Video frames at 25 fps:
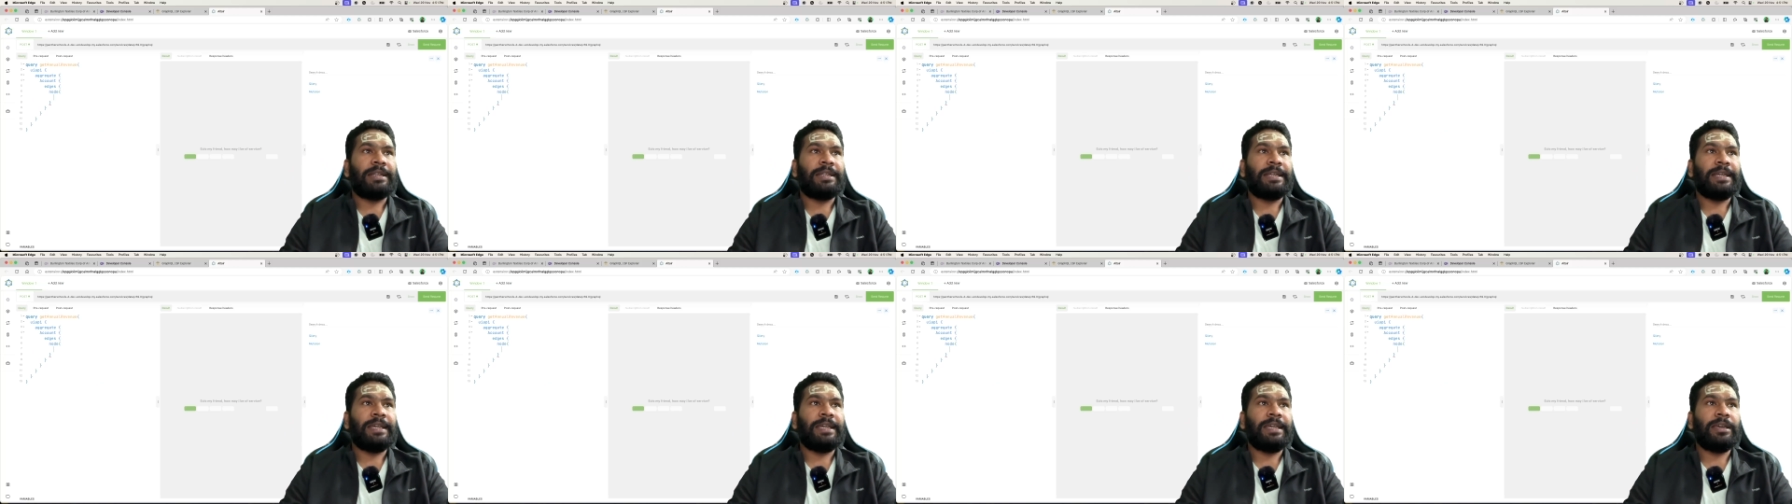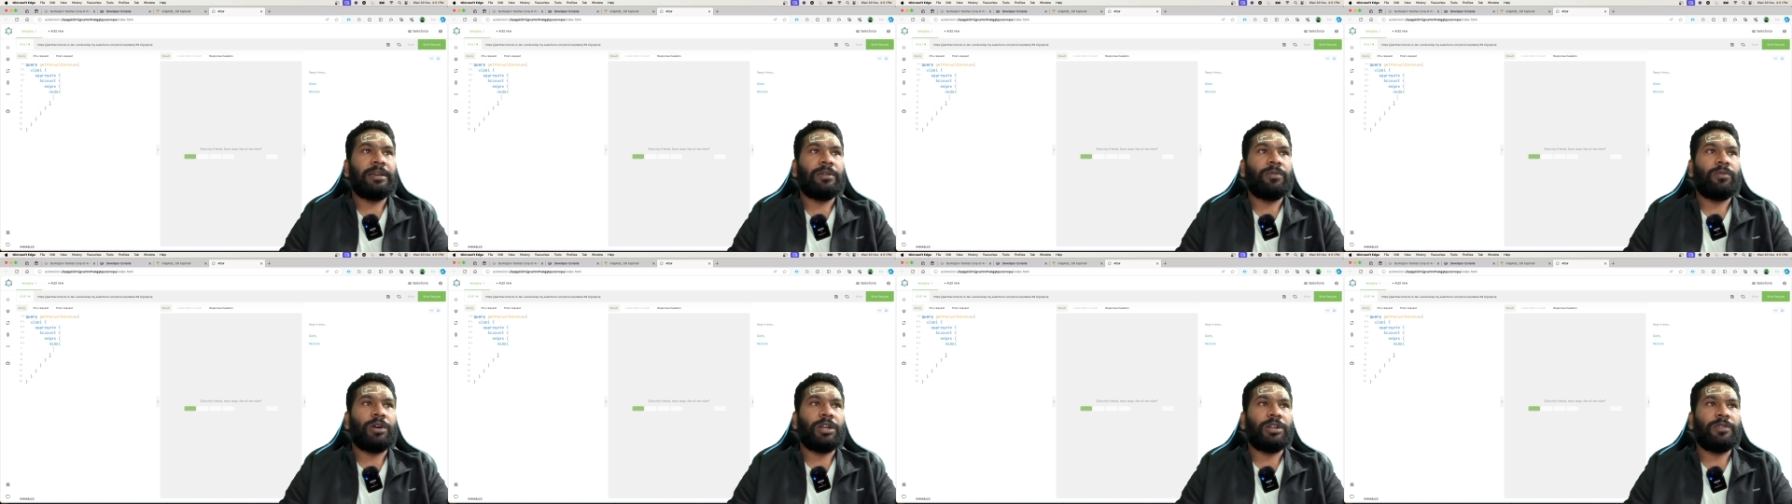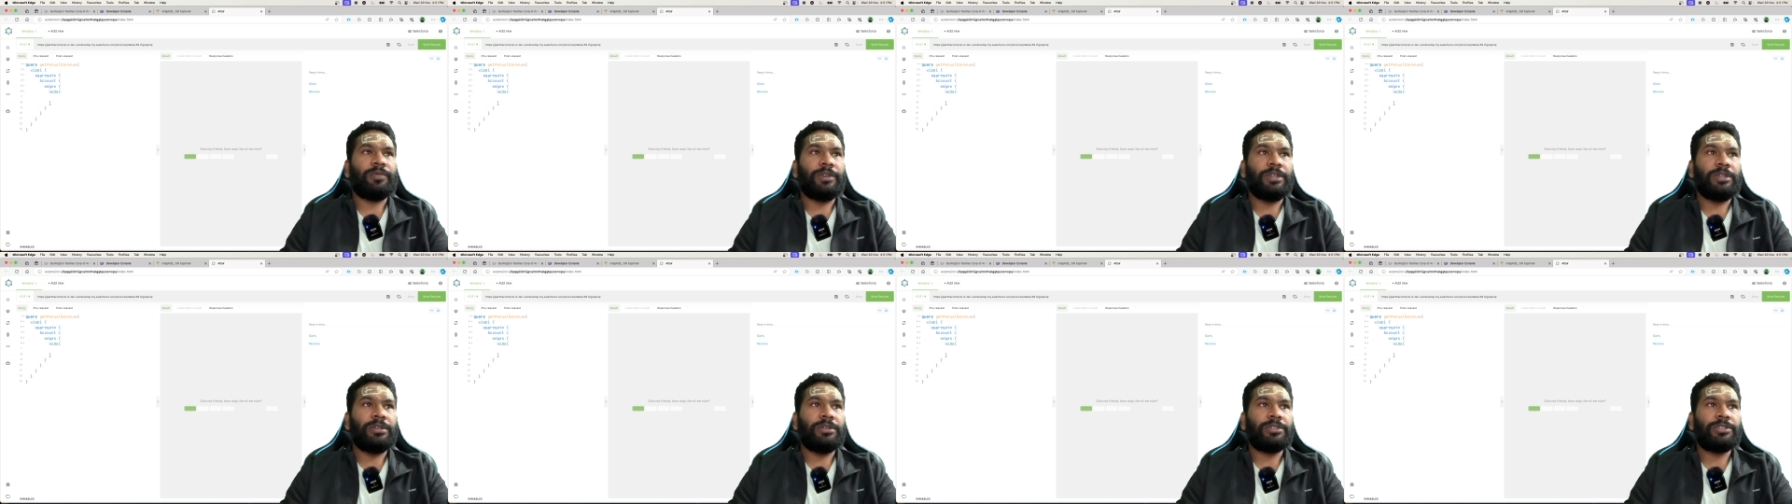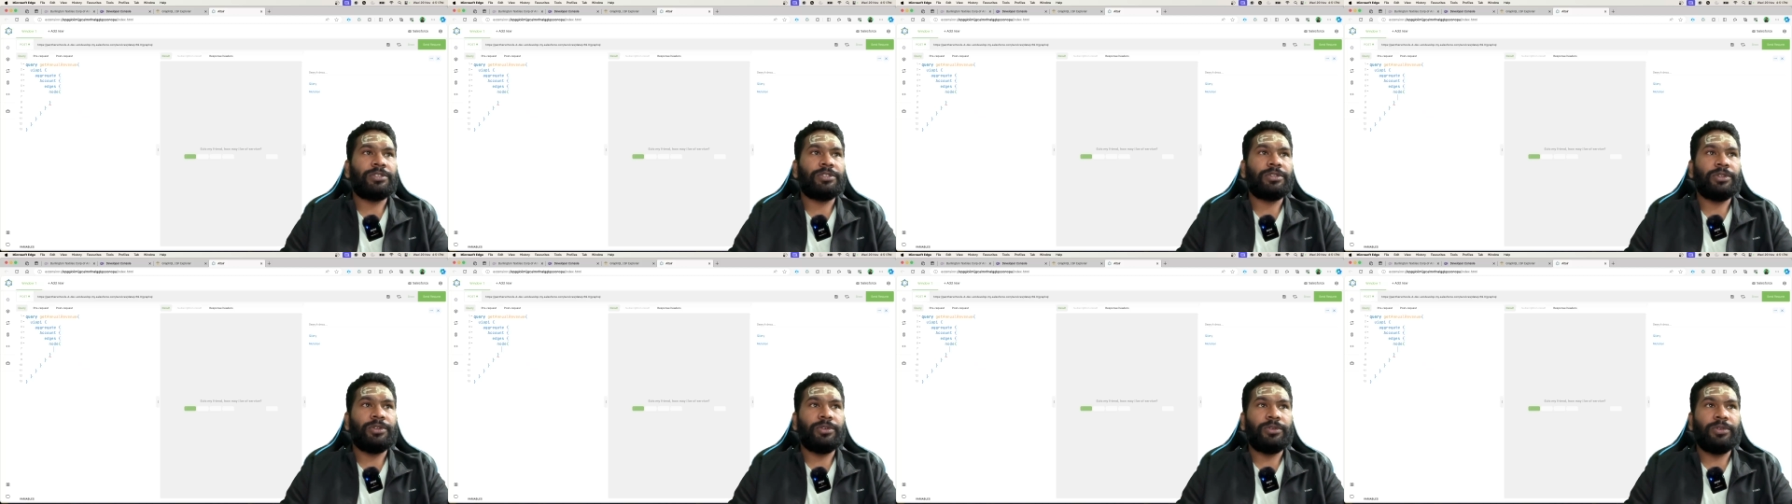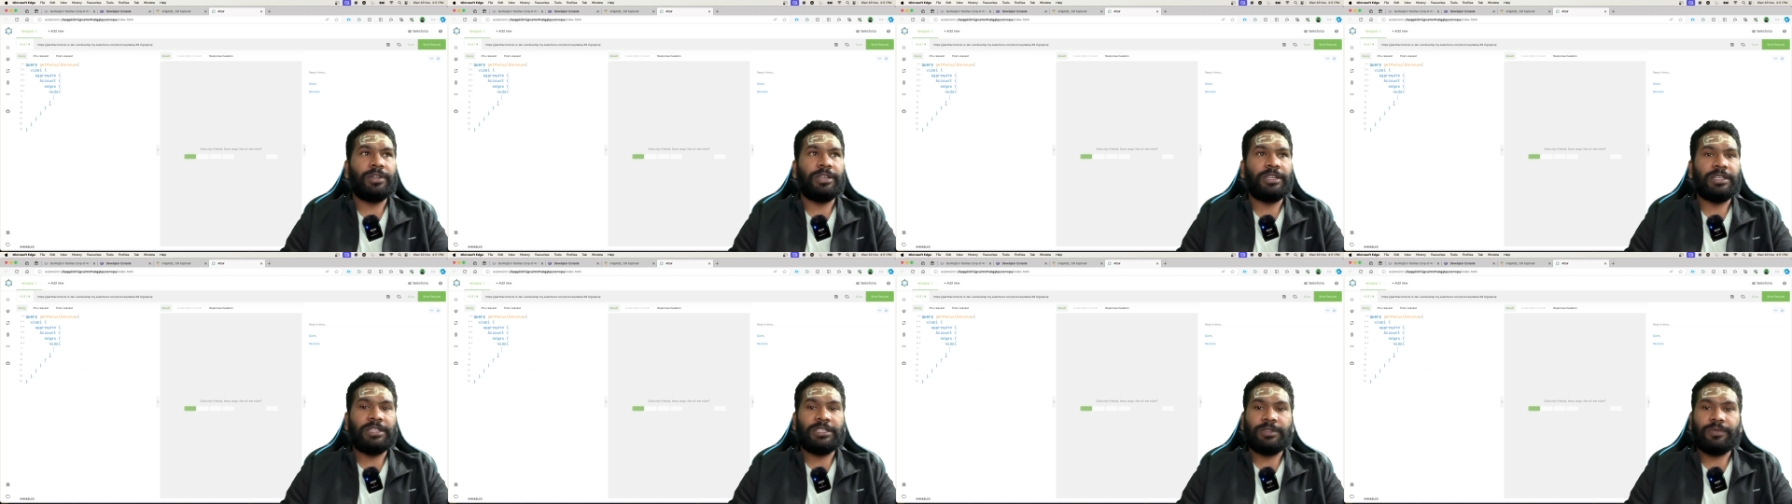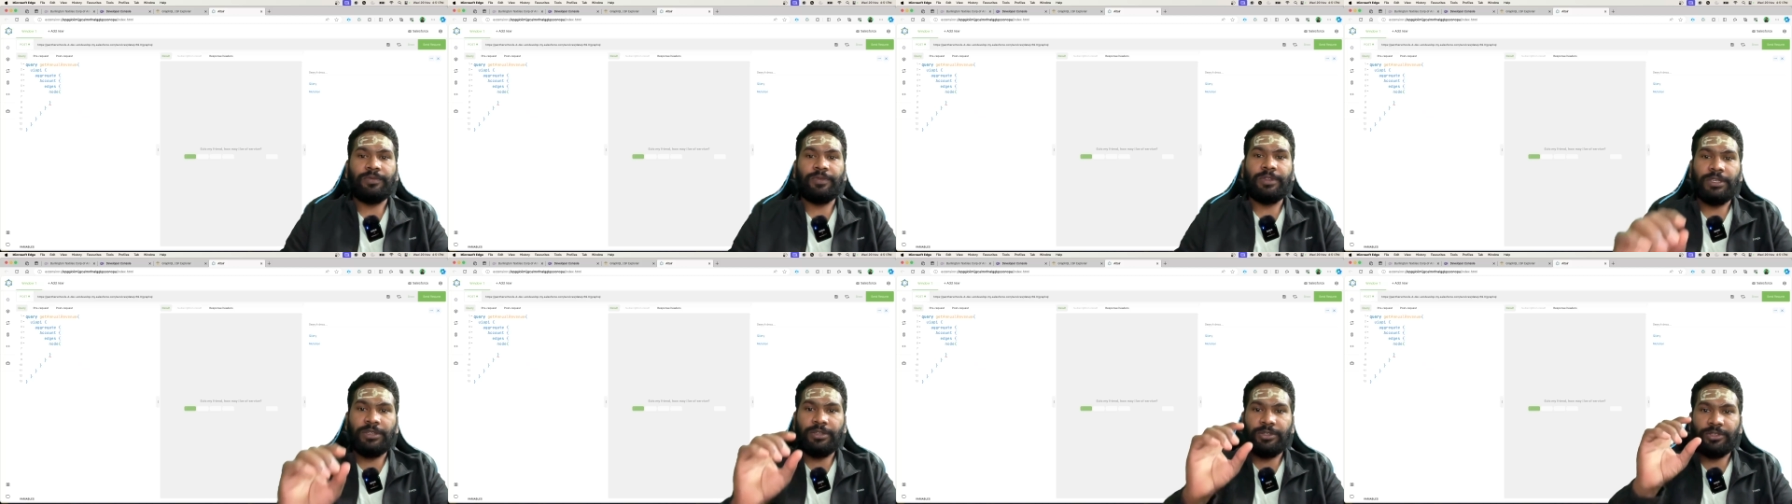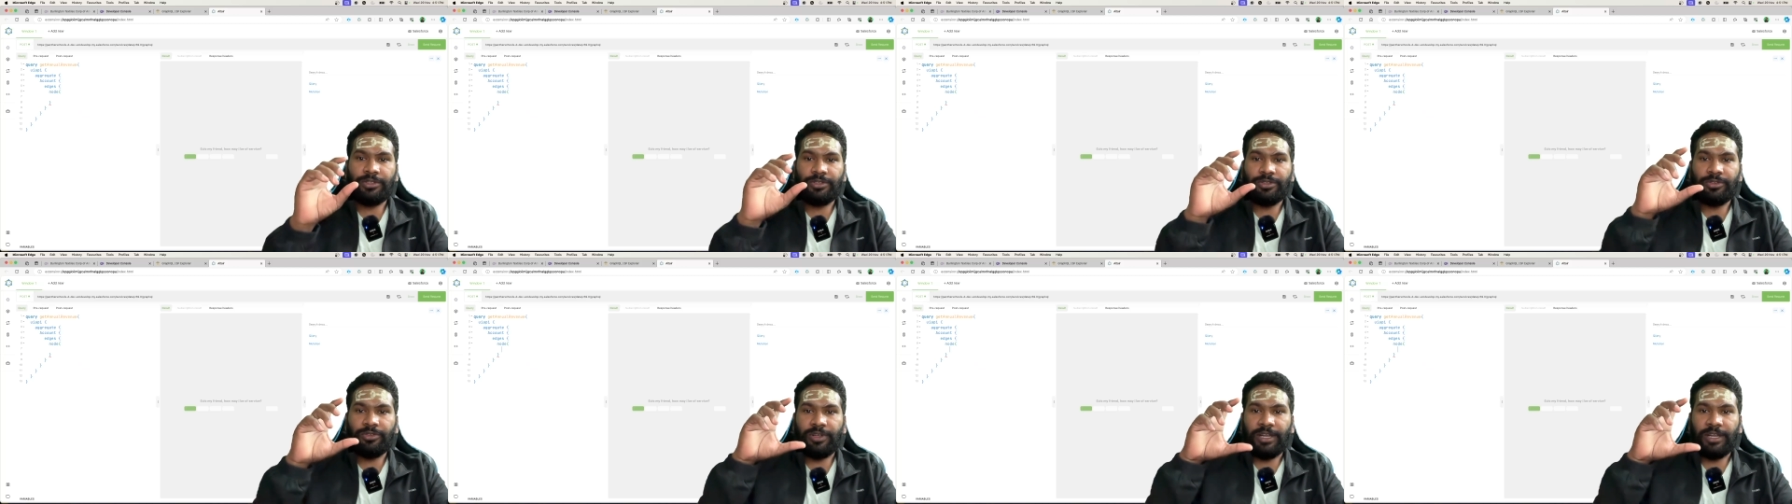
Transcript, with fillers: here what we used to do is we used to